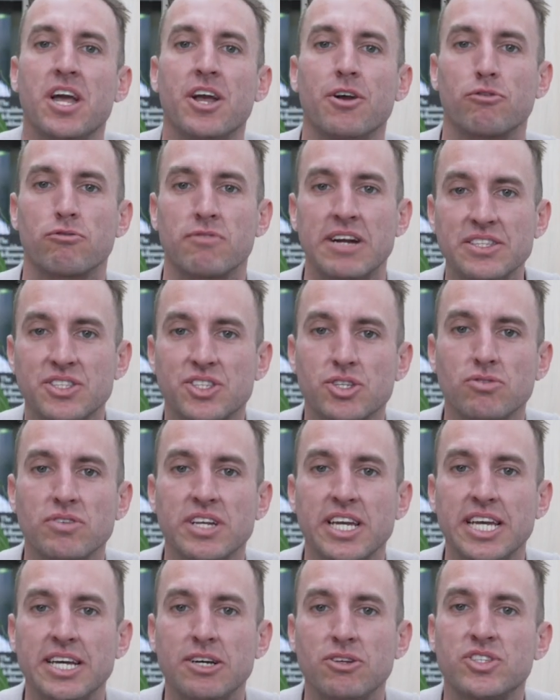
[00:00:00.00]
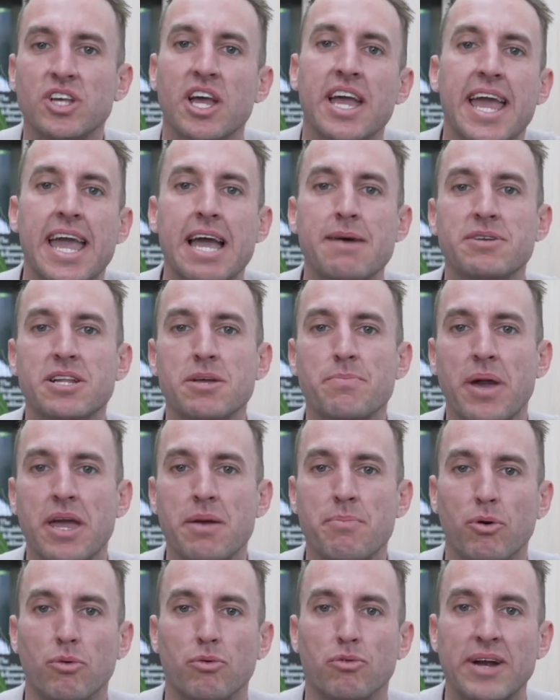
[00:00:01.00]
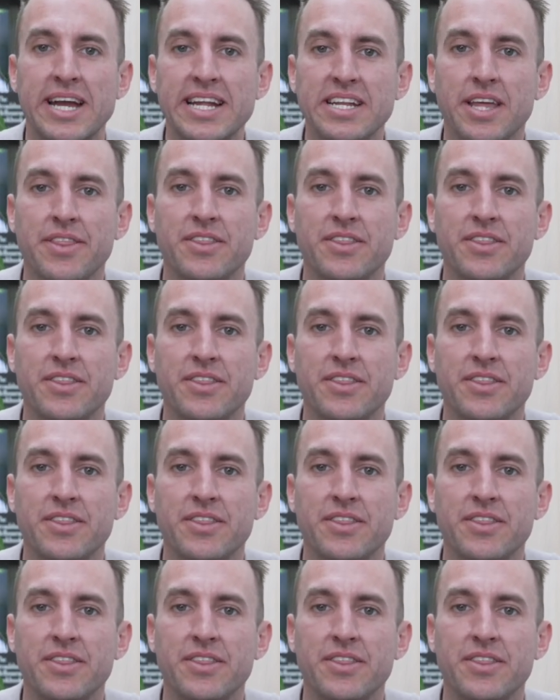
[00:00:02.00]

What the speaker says: rental yields, how many people rent